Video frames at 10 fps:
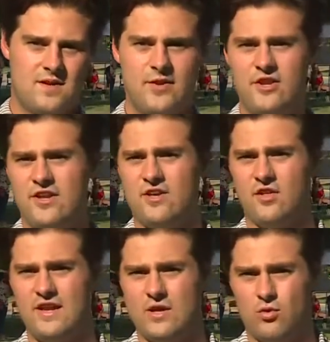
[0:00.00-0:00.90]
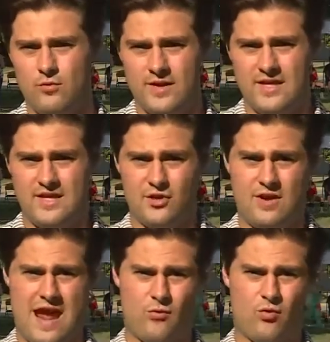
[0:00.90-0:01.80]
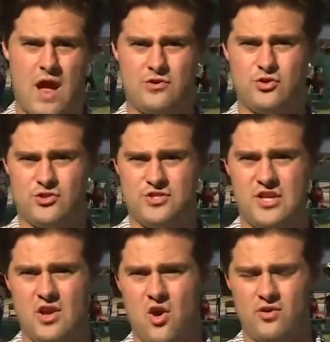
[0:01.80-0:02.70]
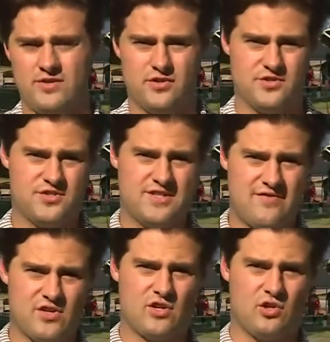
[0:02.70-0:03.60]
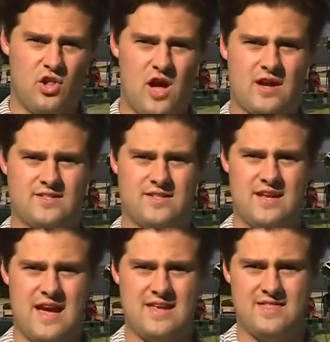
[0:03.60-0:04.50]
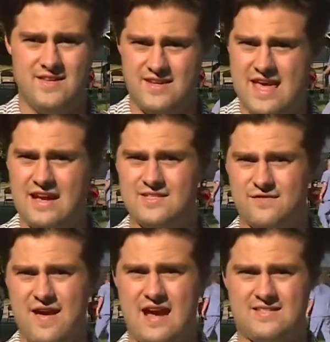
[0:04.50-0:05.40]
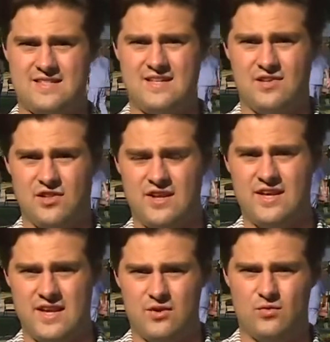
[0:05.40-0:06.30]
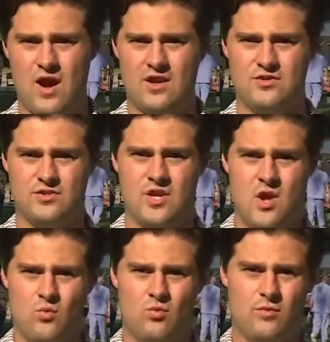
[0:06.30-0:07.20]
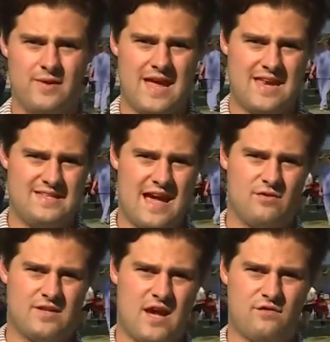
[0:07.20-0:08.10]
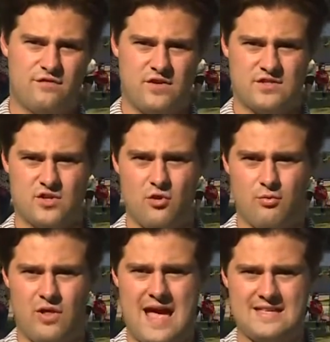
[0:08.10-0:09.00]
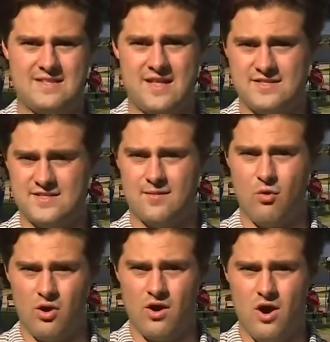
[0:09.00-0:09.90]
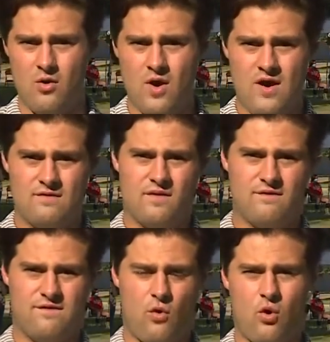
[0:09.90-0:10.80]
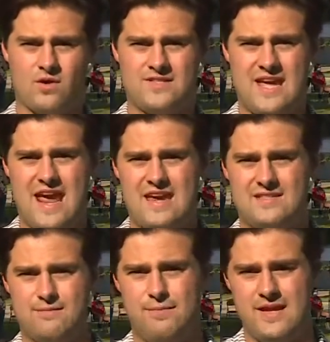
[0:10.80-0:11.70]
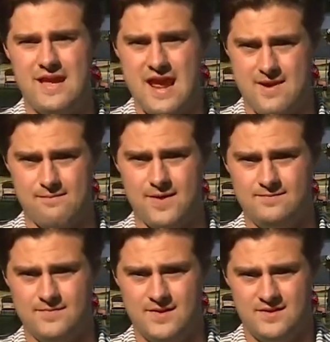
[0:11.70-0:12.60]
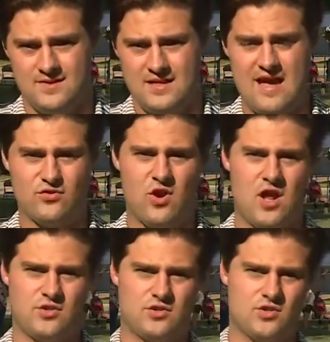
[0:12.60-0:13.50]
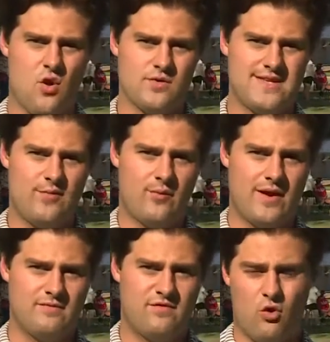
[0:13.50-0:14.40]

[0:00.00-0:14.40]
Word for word: Community Clinic will be here at Rogers City Hall until 7 o'clock tonight. The next vaccine clinic in Rogers will be at downtown Frisco Plaza. That's tomorrow from 4 to 8 p.m. Live in Rogers, Cole Zimmerman,